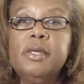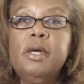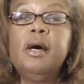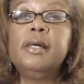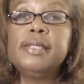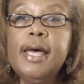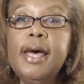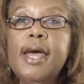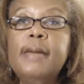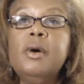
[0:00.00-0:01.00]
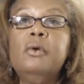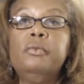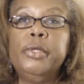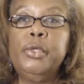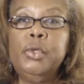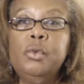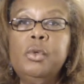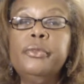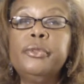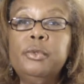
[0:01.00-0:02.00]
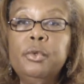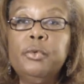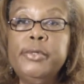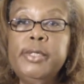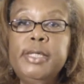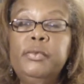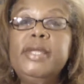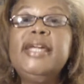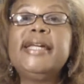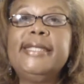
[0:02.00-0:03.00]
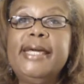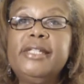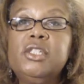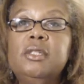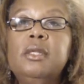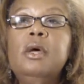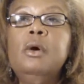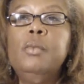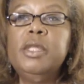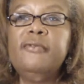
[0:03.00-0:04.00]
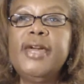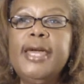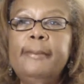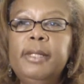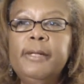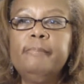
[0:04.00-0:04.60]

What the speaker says: a time of renewal through reconnection with family.